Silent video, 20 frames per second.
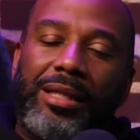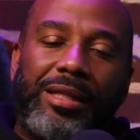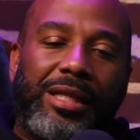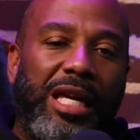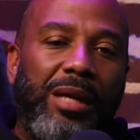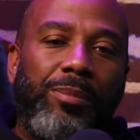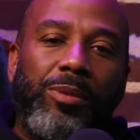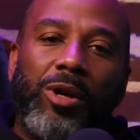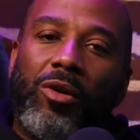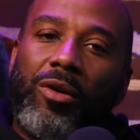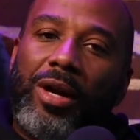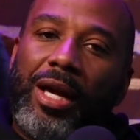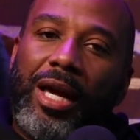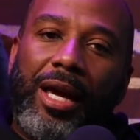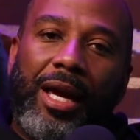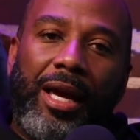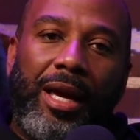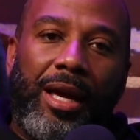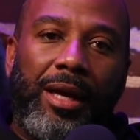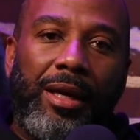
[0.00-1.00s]
is keep your
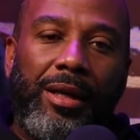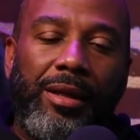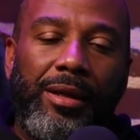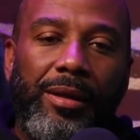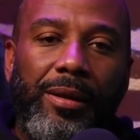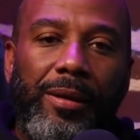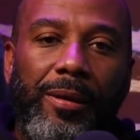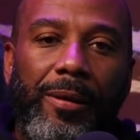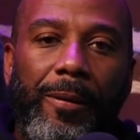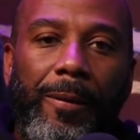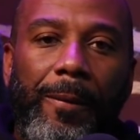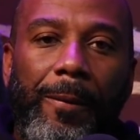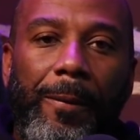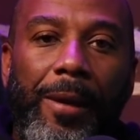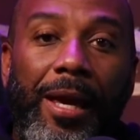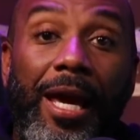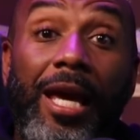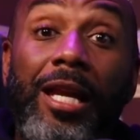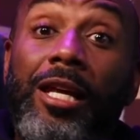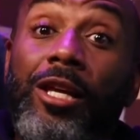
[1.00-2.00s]
head.
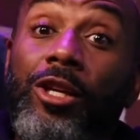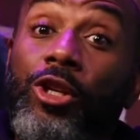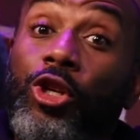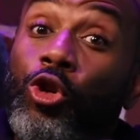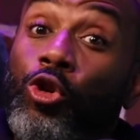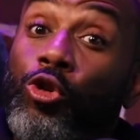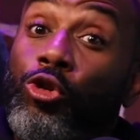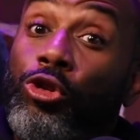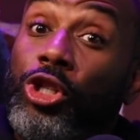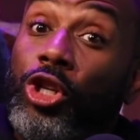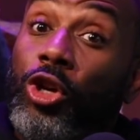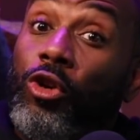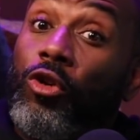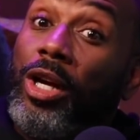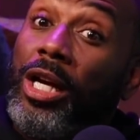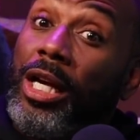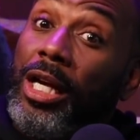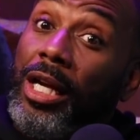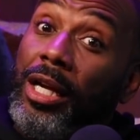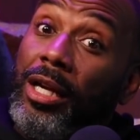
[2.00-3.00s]
And then use your
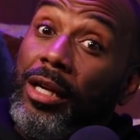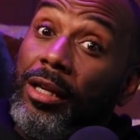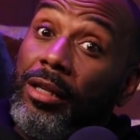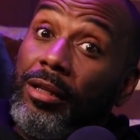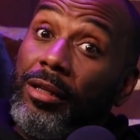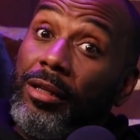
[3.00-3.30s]
head.